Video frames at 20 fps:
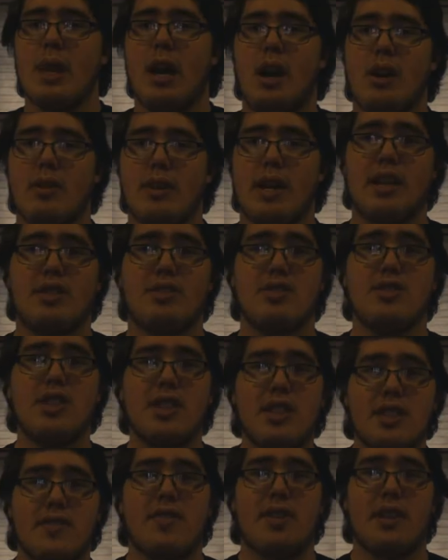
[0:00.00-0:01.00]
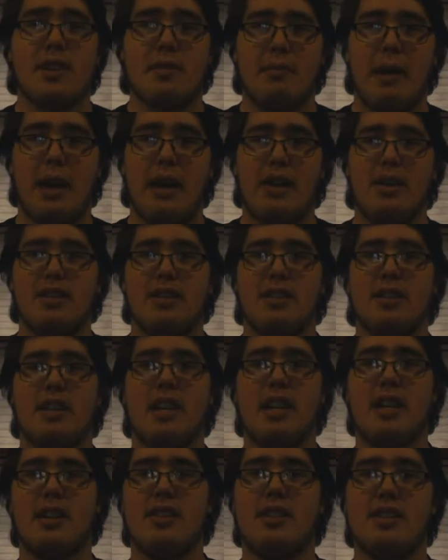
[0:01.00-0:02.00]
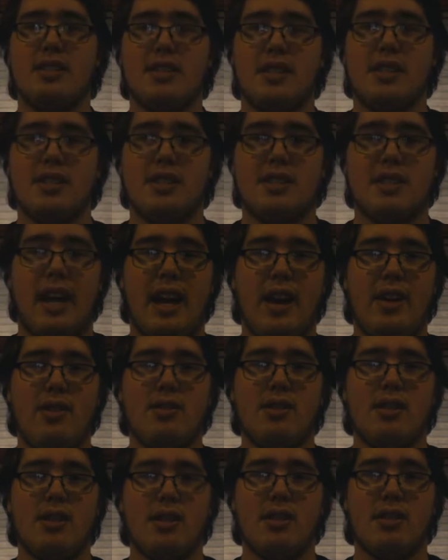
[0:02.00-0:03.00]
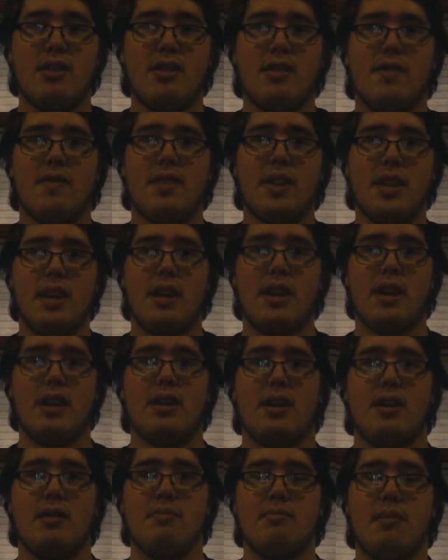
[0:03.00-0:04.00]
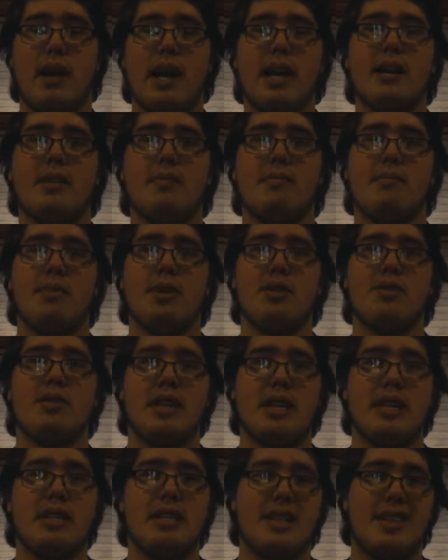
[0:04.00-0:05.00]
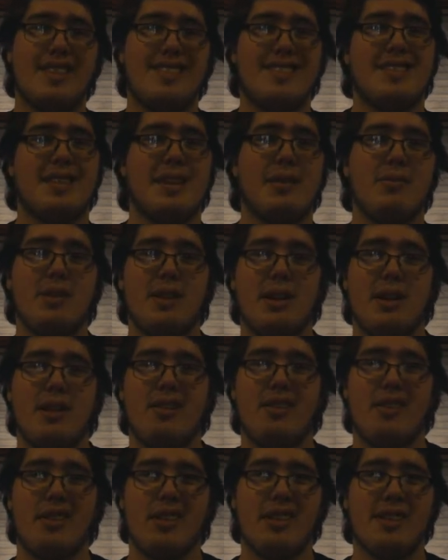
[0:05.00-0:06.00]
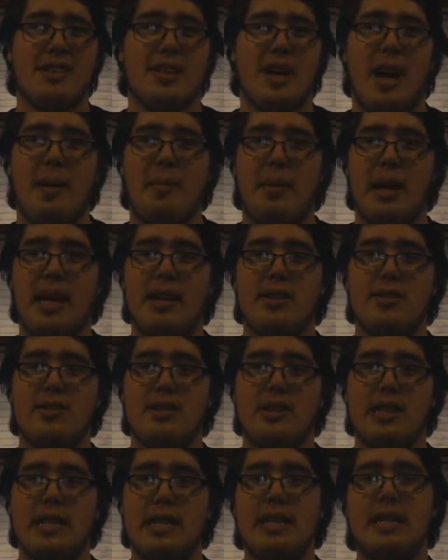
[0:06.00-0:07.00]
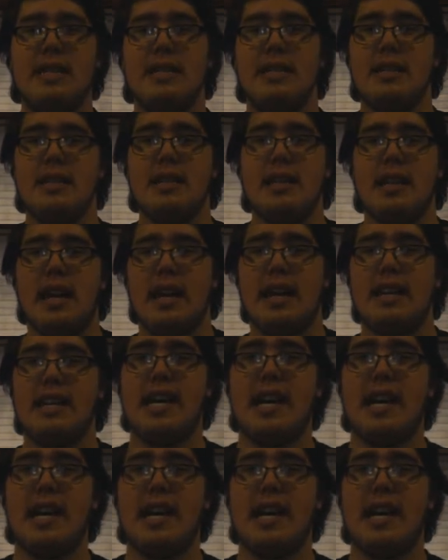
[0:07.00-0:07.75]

Alrighty, so just for comparison, here is the sound of the mic built into the C100 on the top handle. And